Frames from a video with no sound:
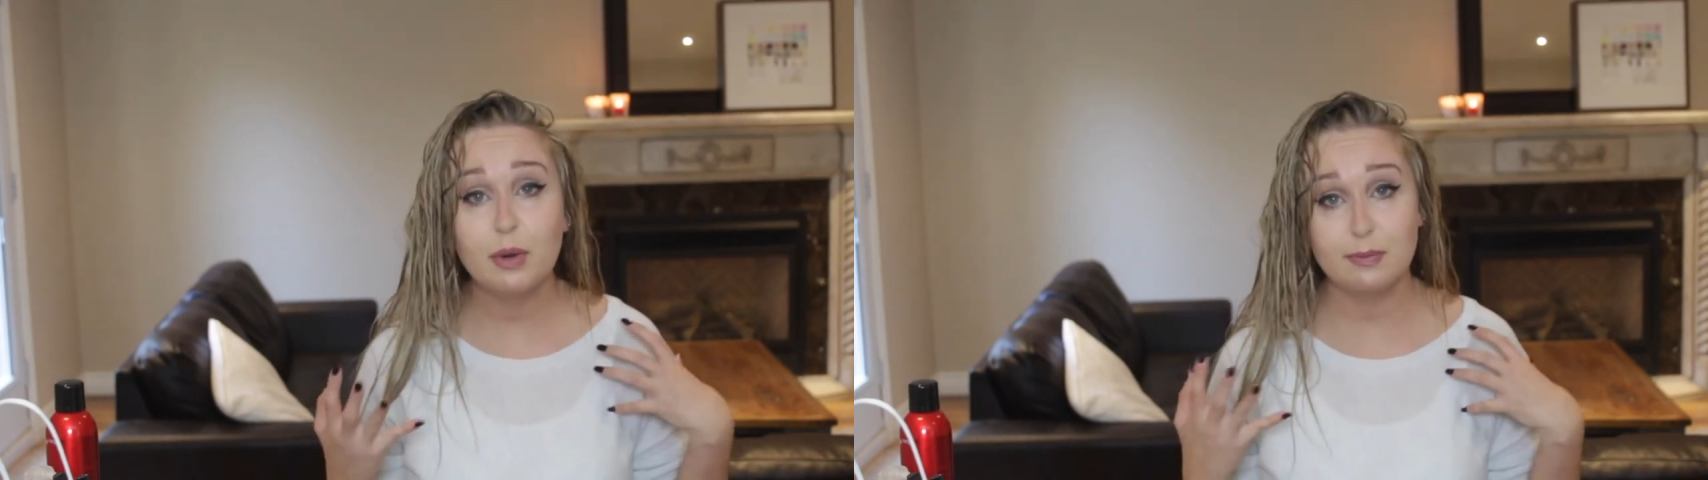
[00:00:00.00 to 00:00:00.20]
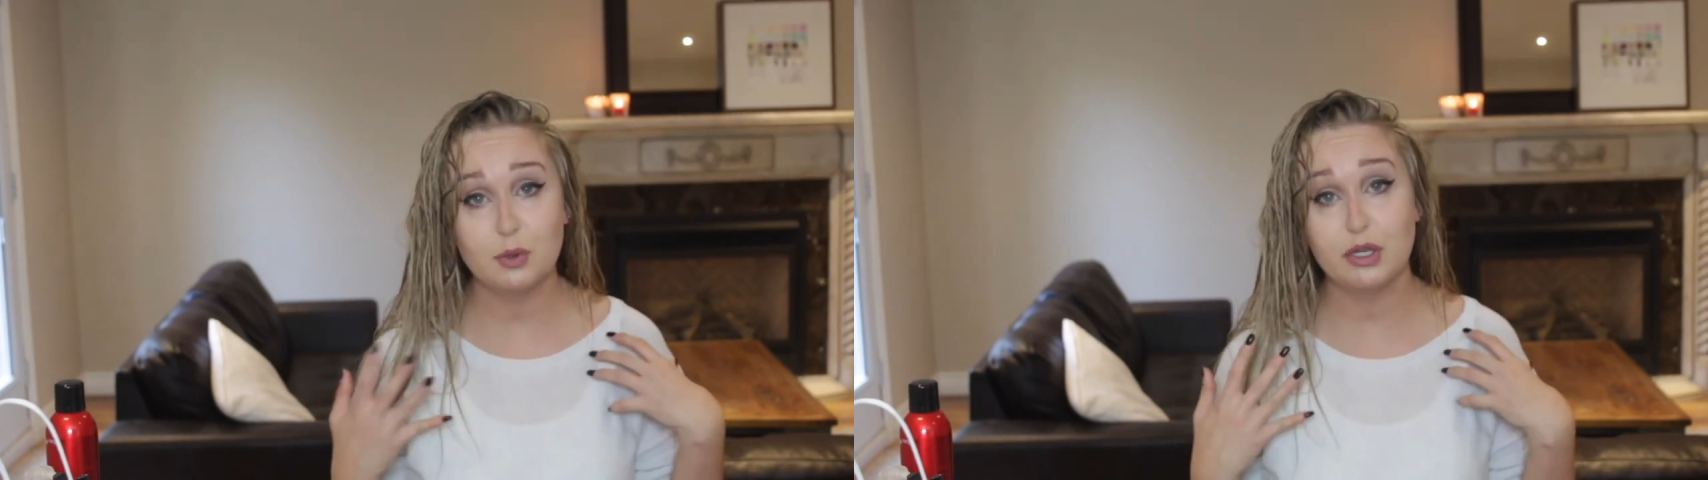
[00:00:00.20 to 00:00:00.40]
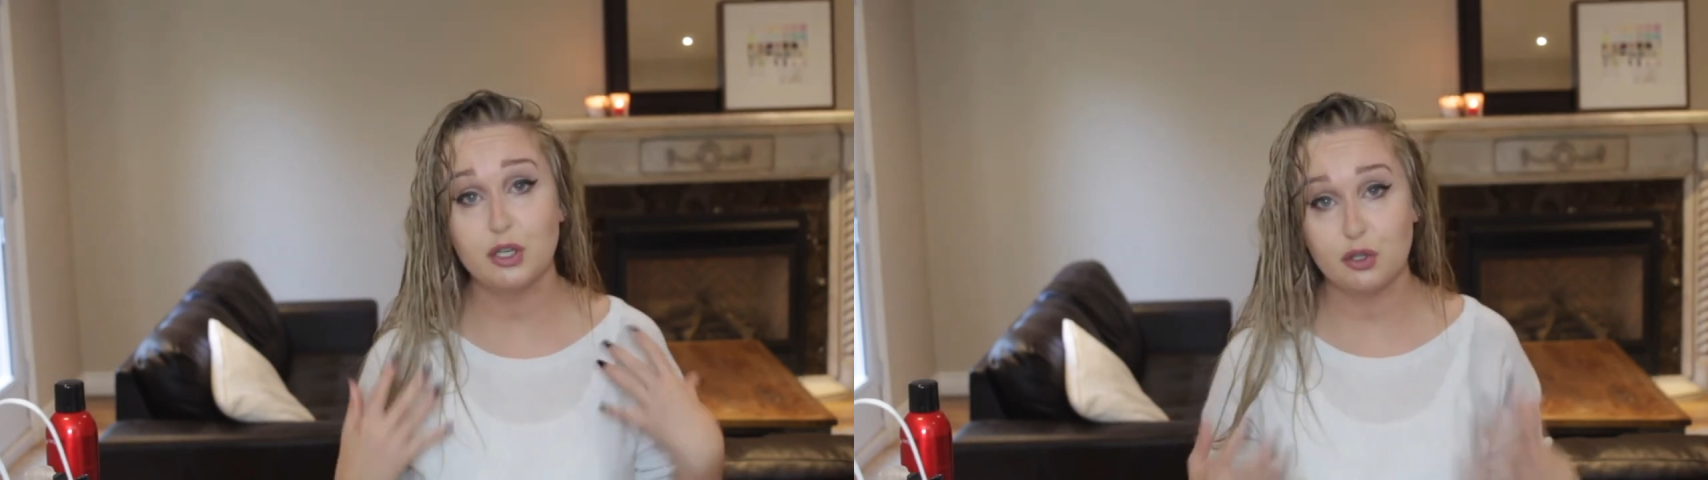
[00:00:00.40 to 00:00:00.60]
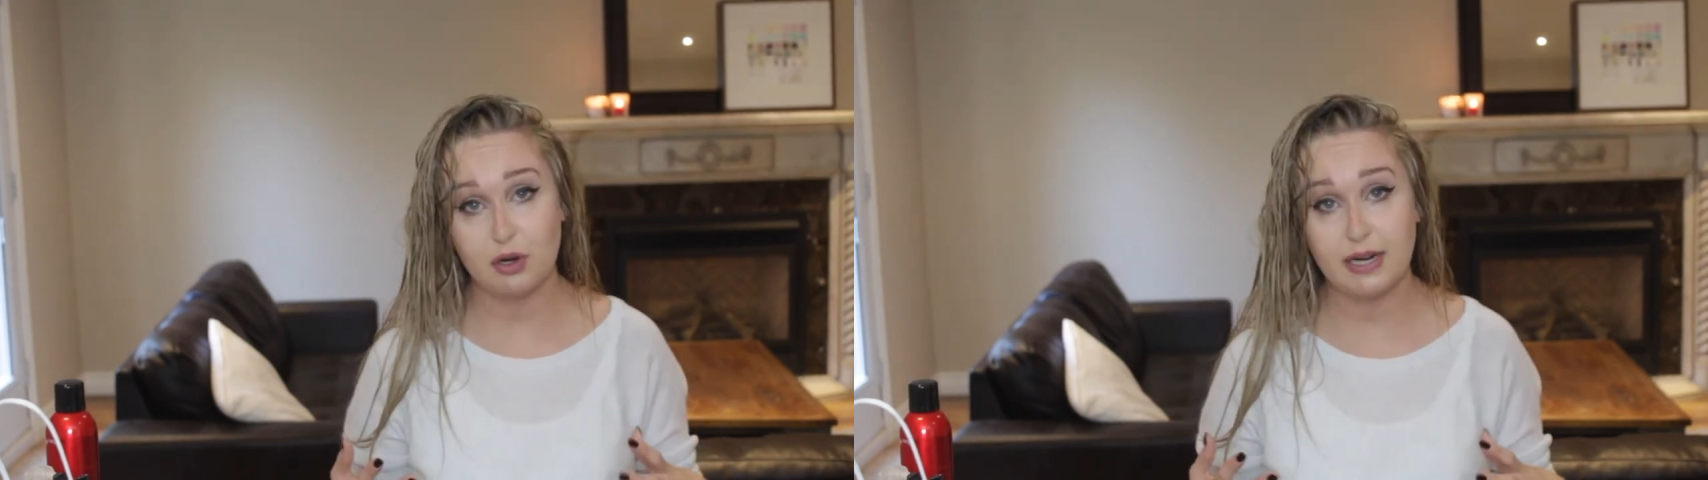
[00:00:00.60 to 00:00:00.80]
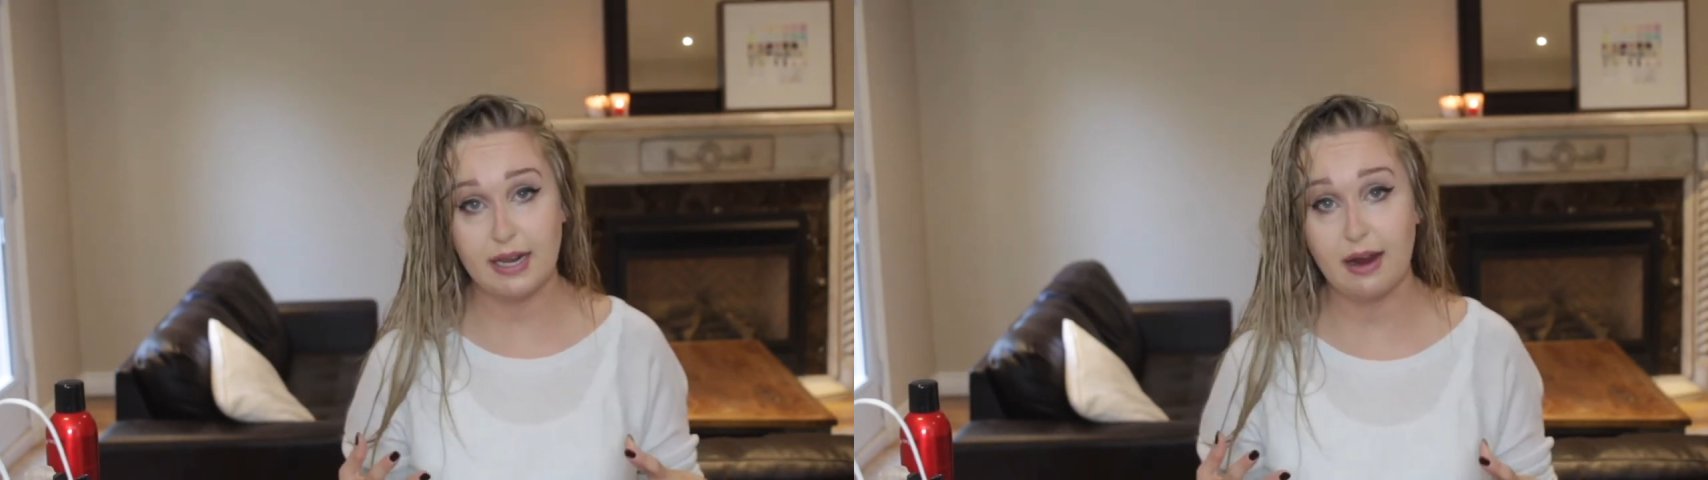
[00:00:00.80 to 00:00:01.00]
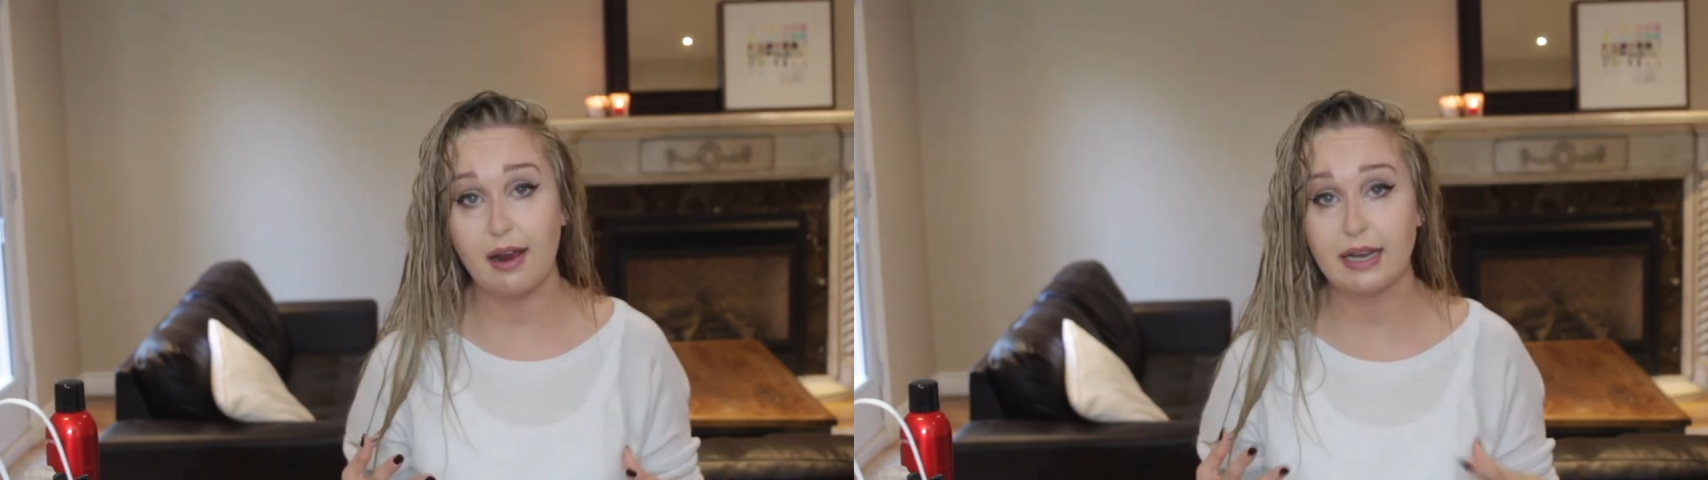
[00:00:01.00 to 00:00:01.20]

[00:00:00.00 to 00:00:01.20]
when I'm doing straight hair.